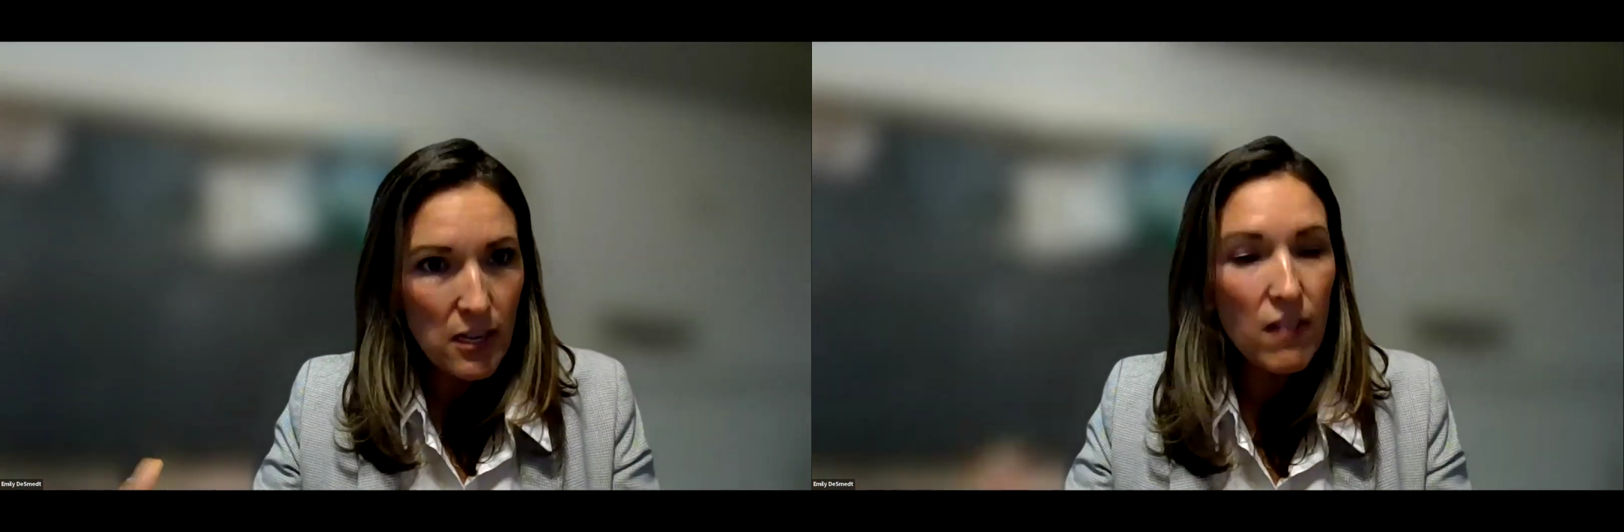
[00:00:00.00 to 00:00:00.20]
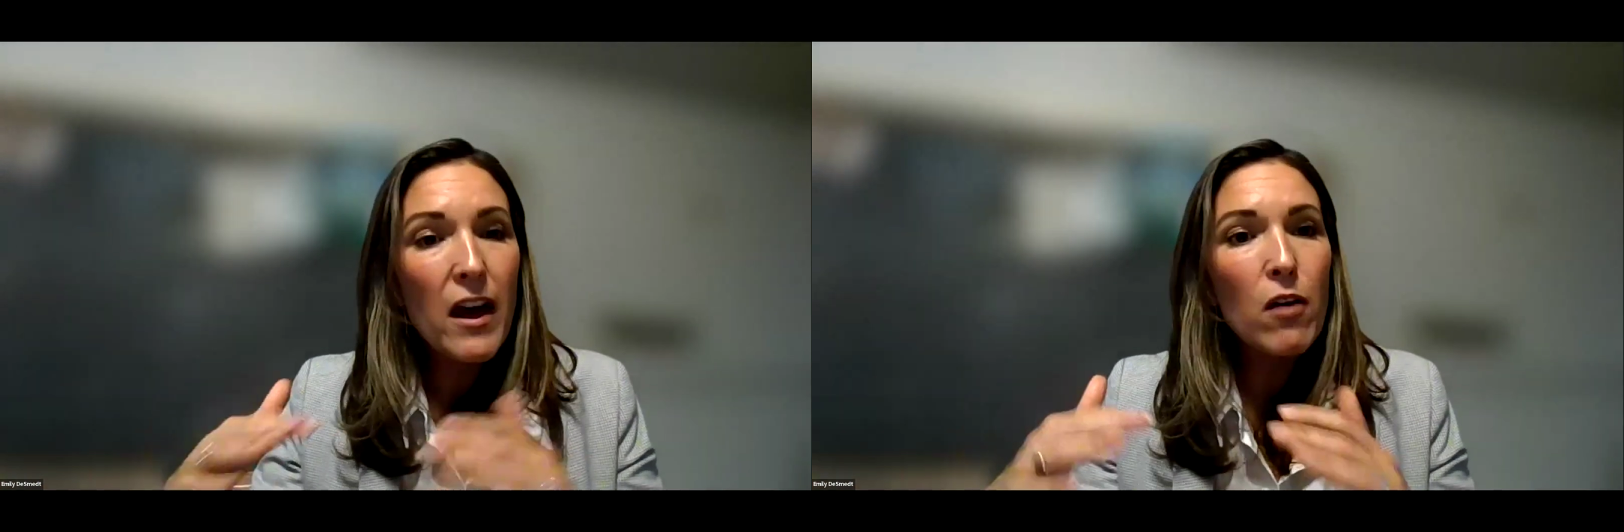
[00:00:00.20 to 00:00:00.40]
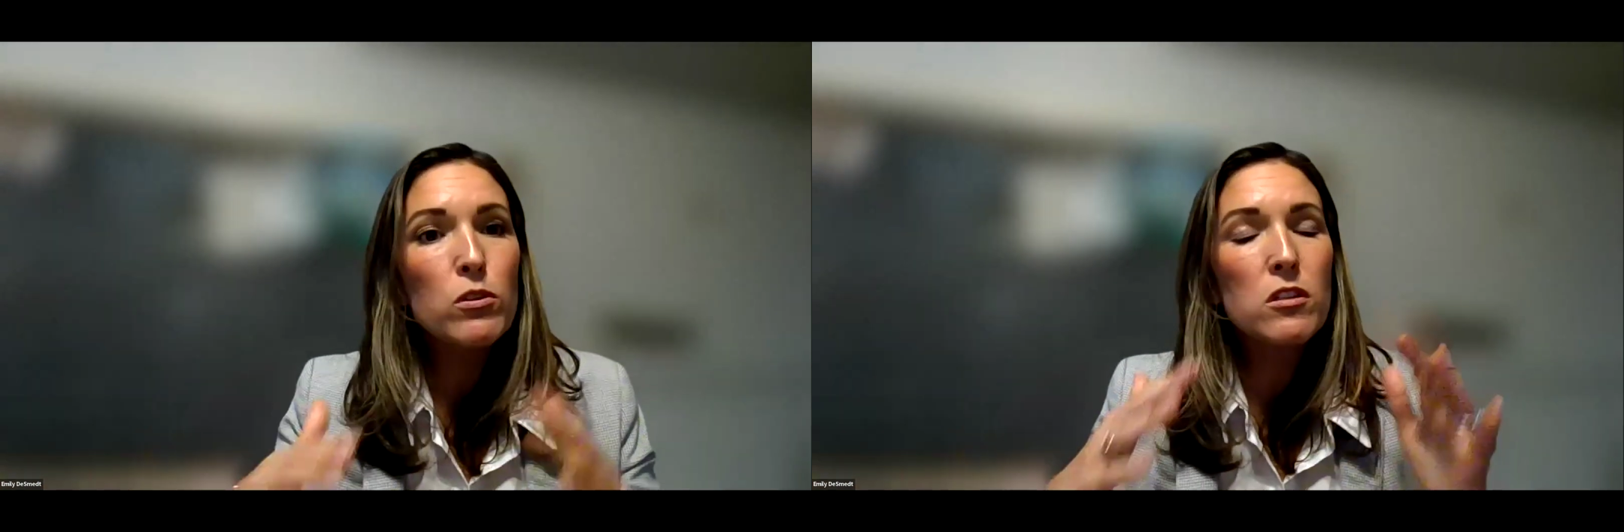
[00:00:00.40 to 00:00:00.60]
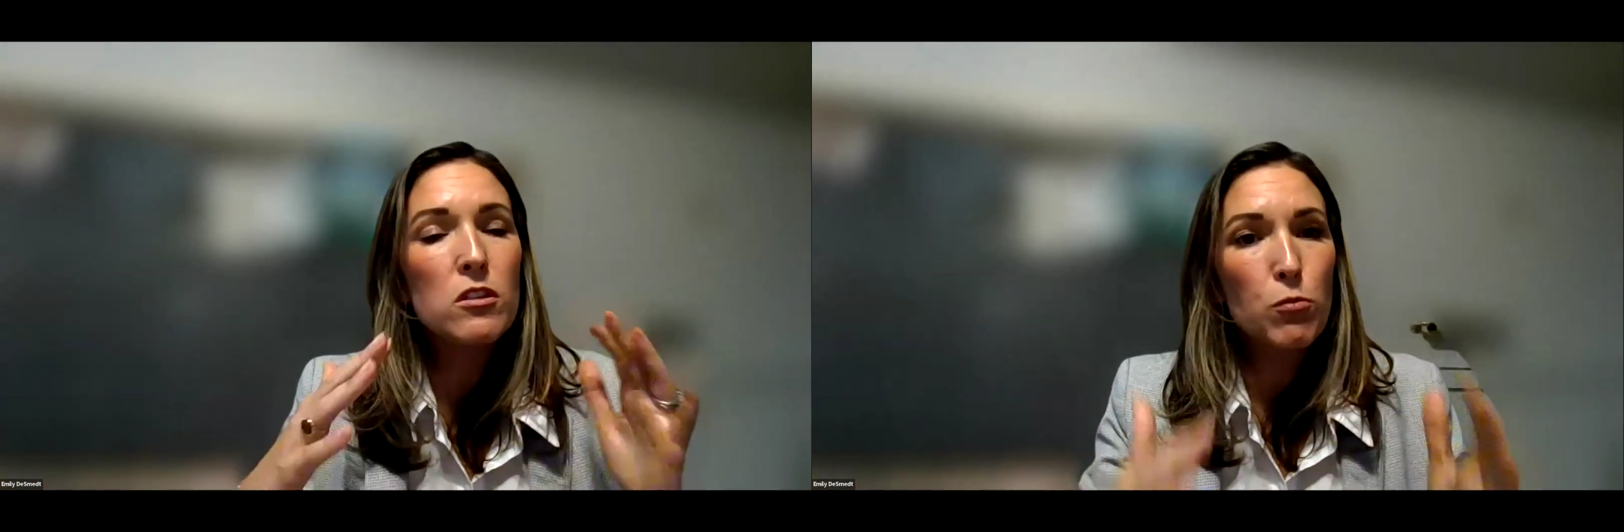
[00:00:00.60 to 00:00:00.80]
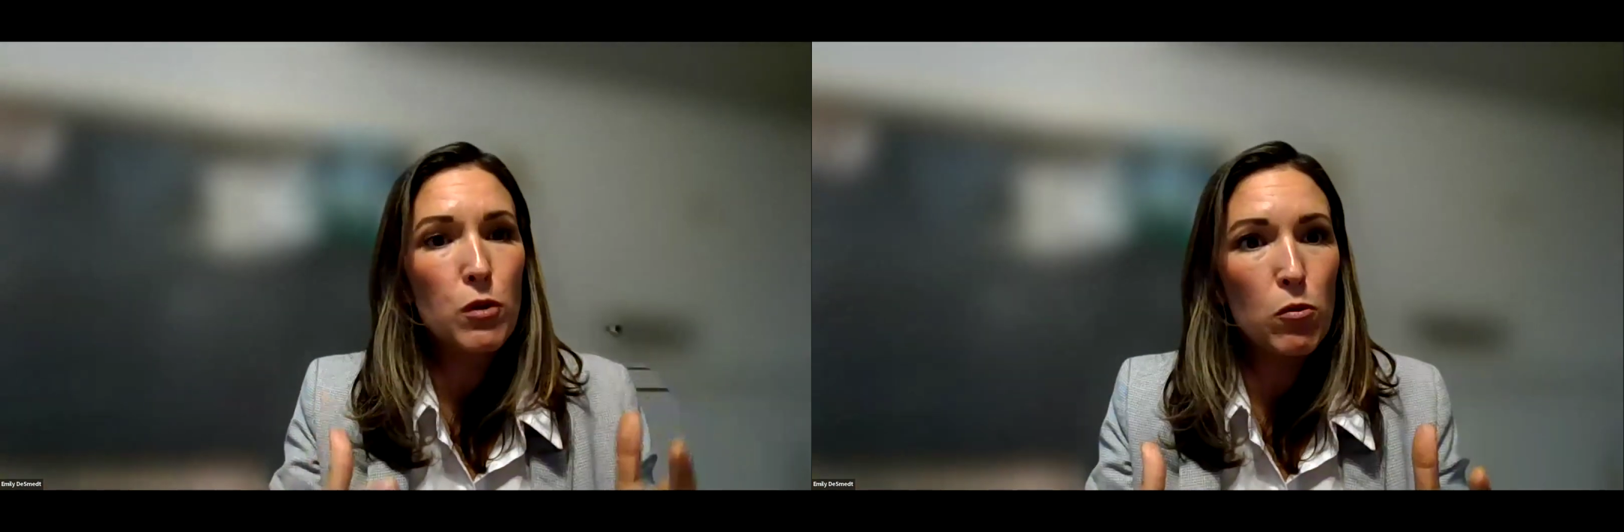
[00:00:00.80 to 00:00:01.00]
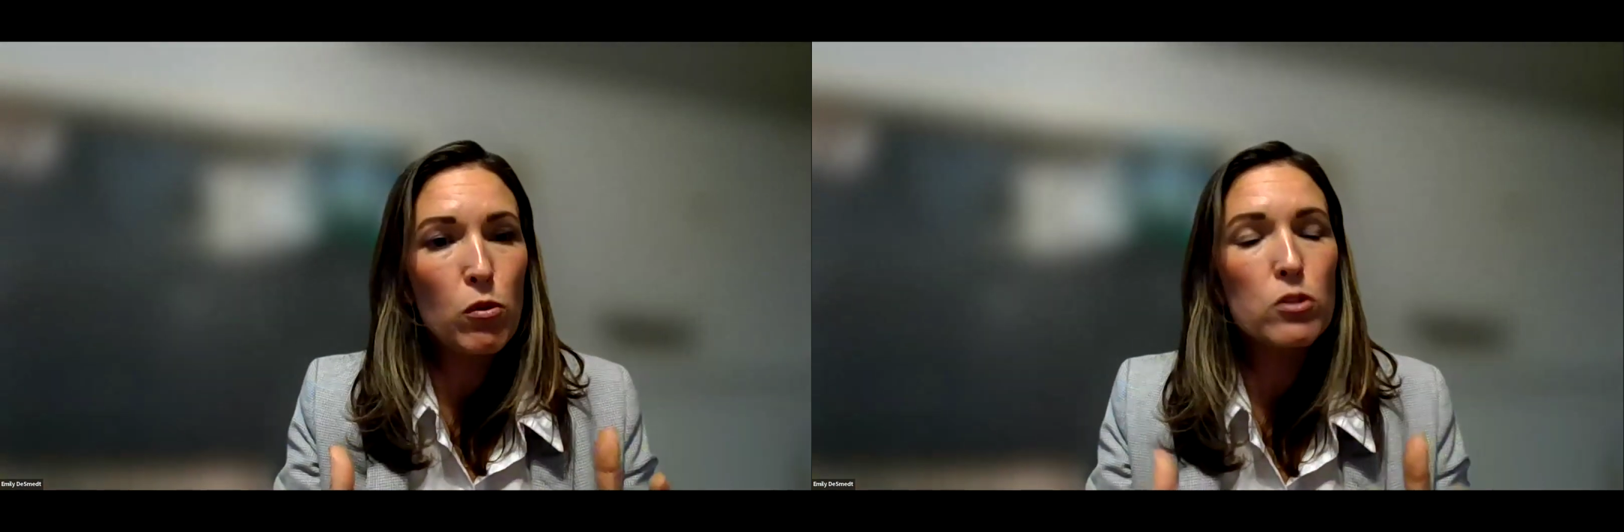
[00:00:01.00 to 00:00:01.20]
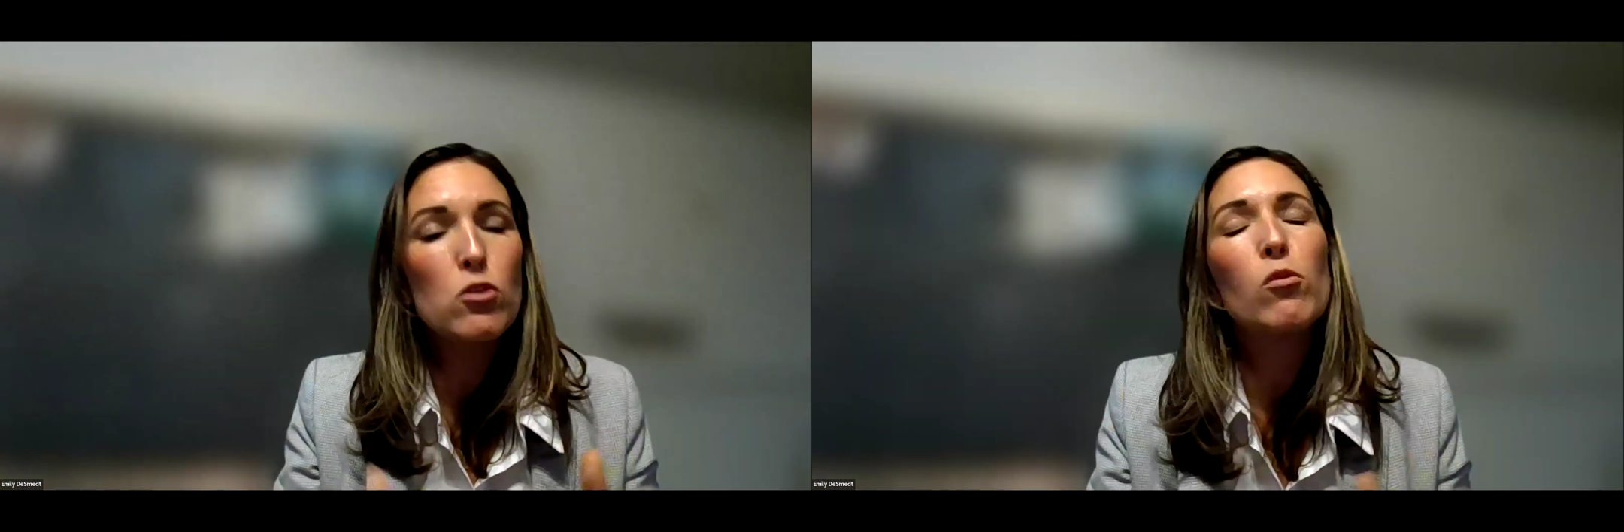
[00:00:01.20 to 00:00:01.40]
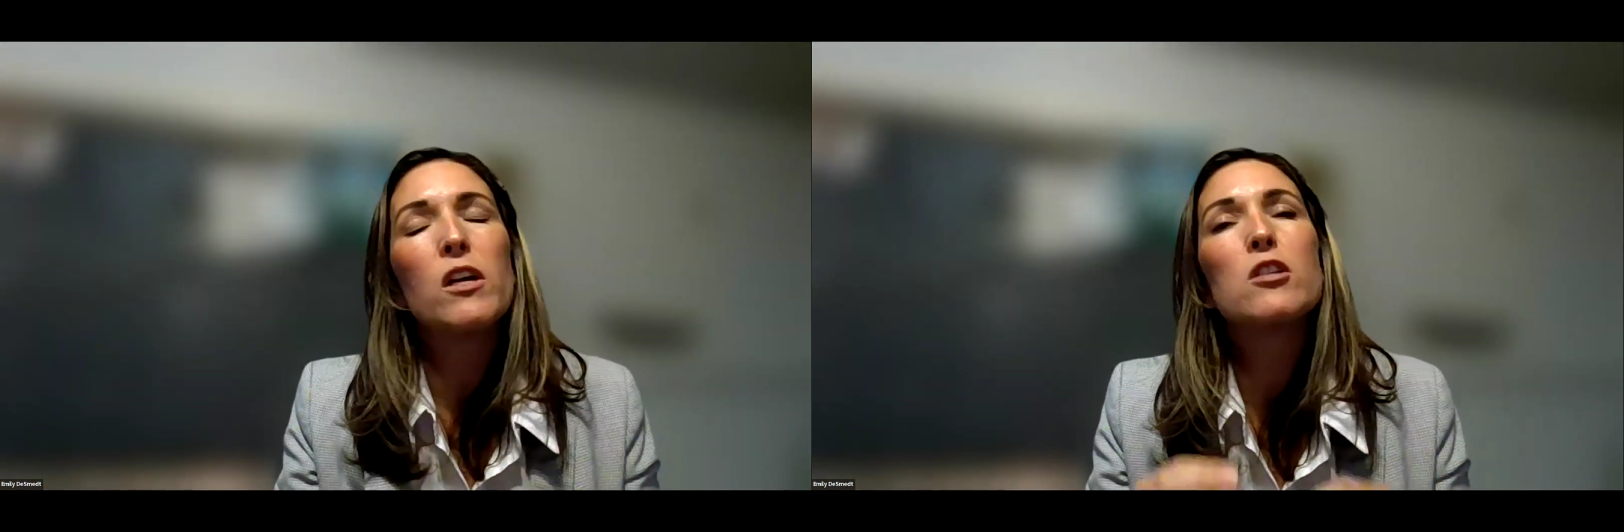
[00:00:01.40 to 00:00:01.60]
And that was the Supreme Court's holding.